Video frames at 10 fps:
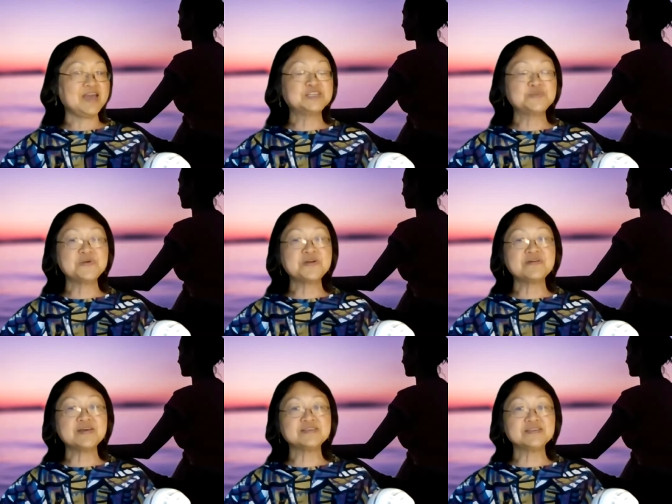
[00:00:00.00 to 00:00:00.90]

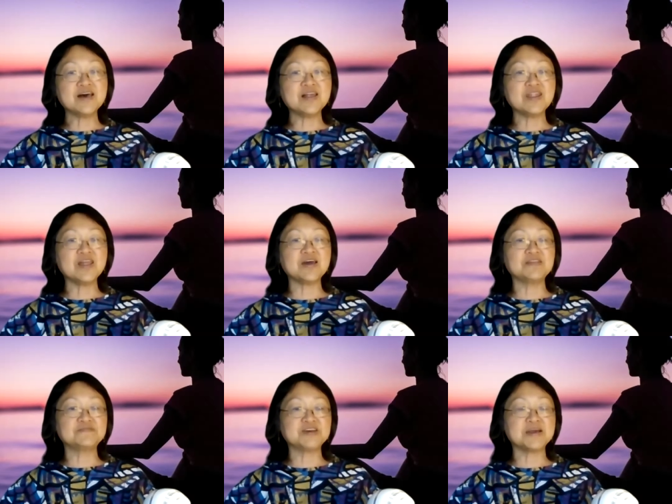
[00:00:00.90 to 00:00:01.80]
experience a lot
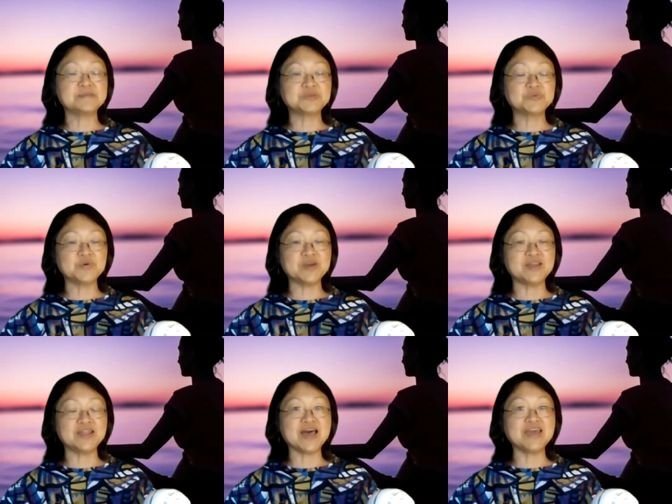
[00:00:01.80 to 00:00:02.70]
of times
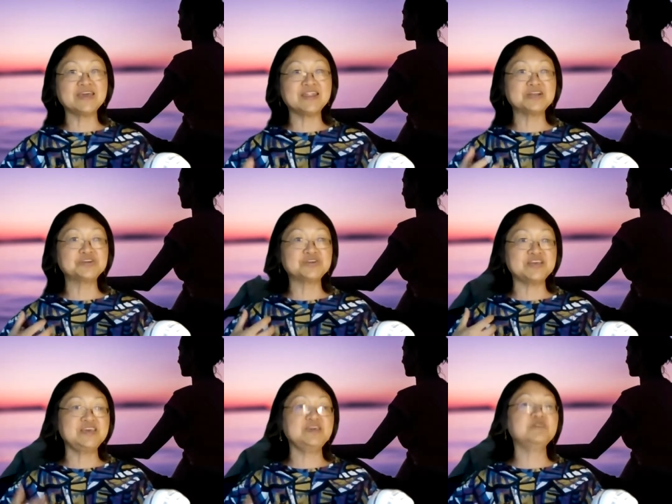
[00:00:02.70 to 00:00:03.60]
when I can
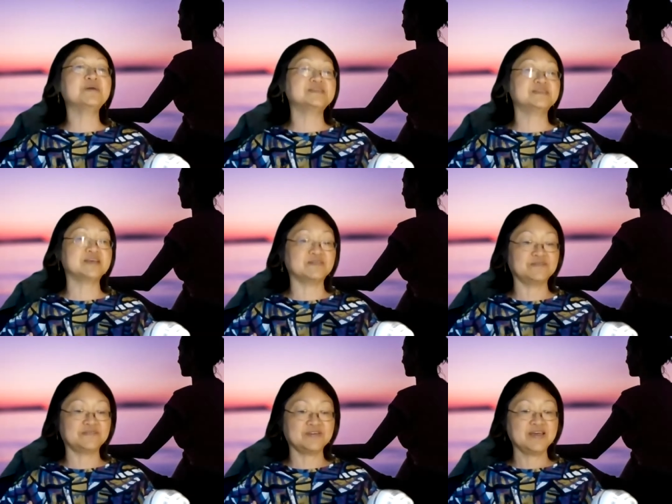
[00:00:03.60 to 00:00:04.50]
actually heal myself.
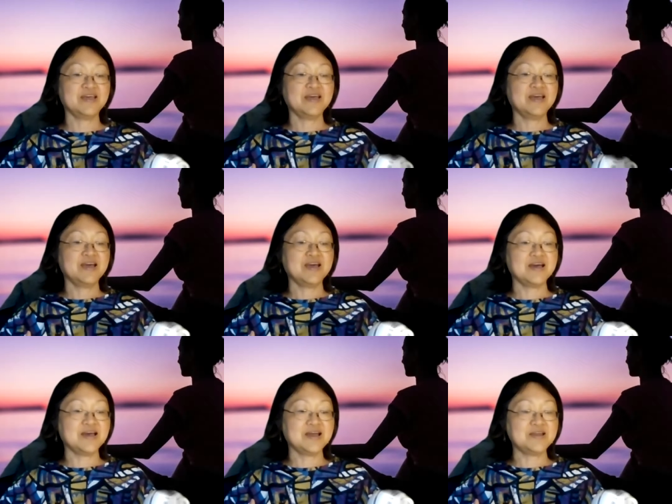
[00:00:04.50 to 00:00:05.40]

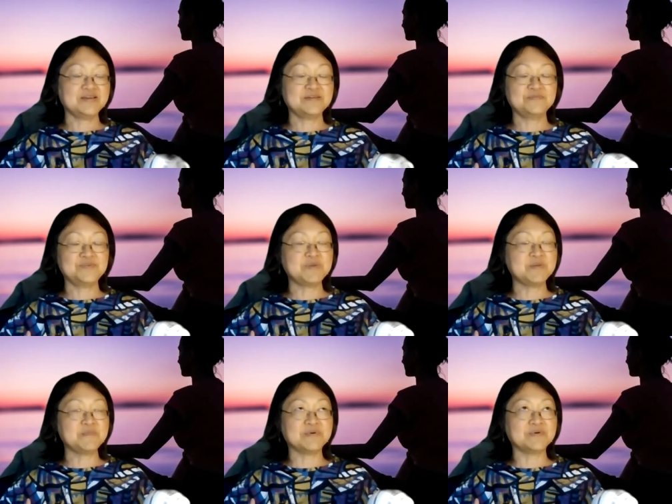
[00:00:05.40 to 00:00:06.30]
I
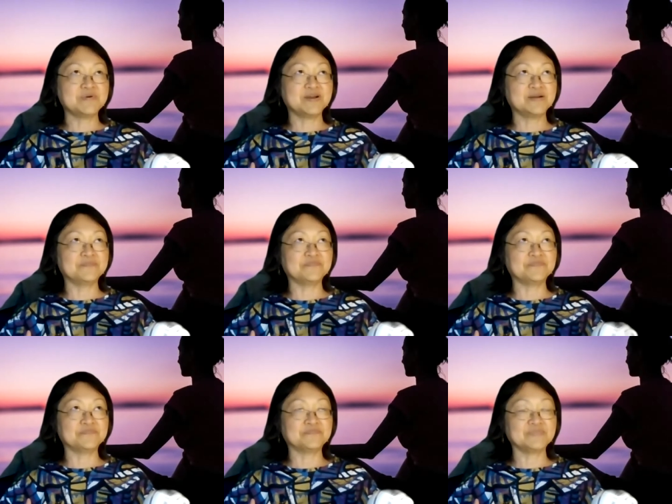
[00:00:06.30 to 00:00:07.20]
remember,
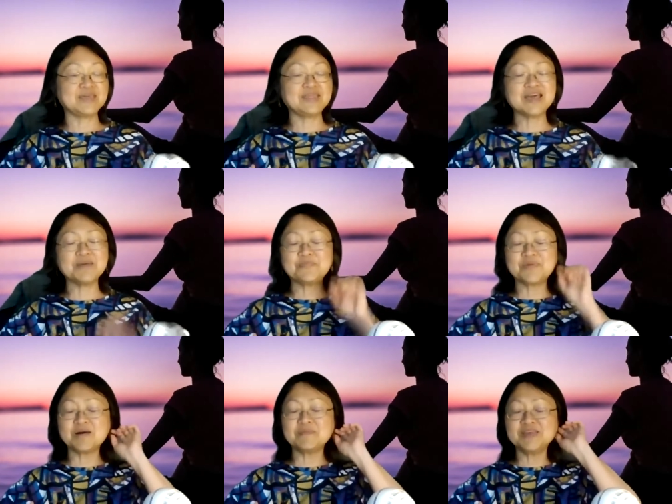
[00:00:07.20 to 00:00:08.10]
I think I
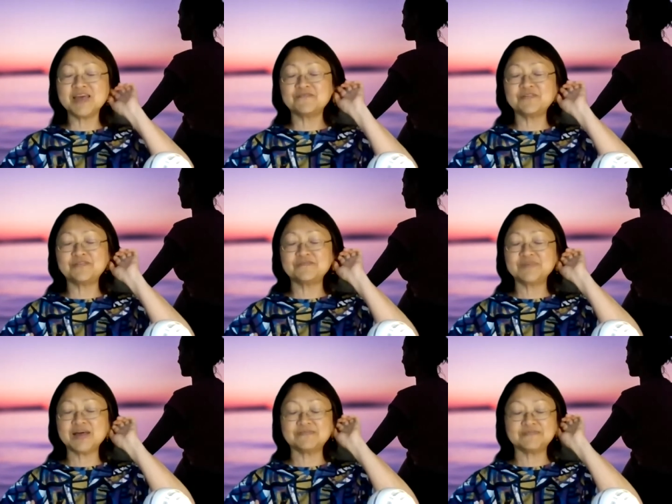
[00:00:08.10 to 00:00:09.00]
probably have
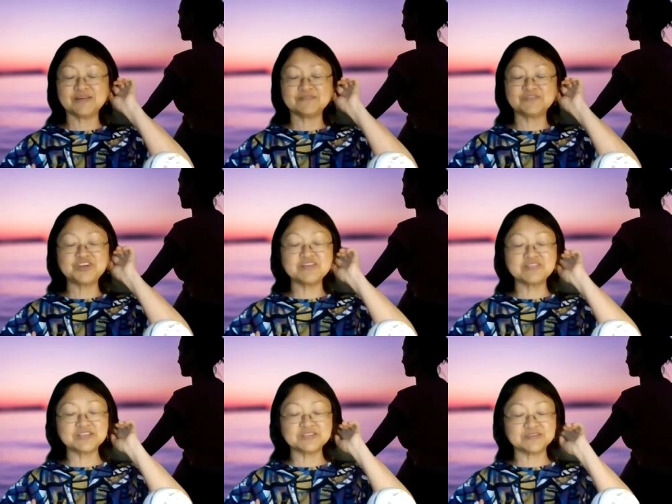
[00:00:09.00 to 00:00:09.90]
shared
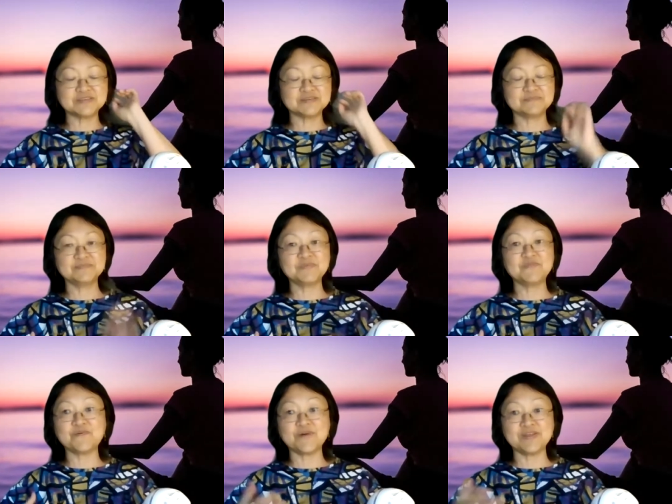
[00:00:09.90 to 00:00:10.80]
this
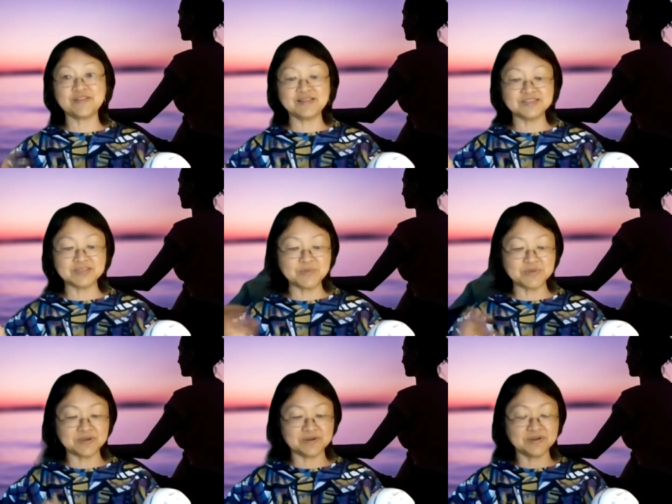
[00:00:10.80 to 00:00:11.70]
before in some
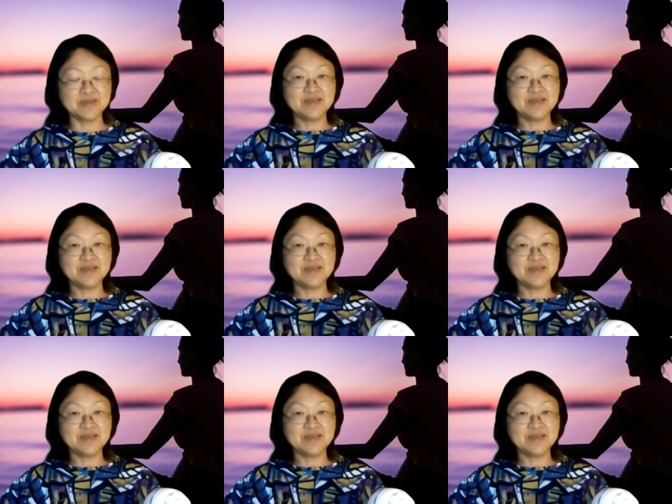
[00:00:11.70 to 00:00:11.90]
other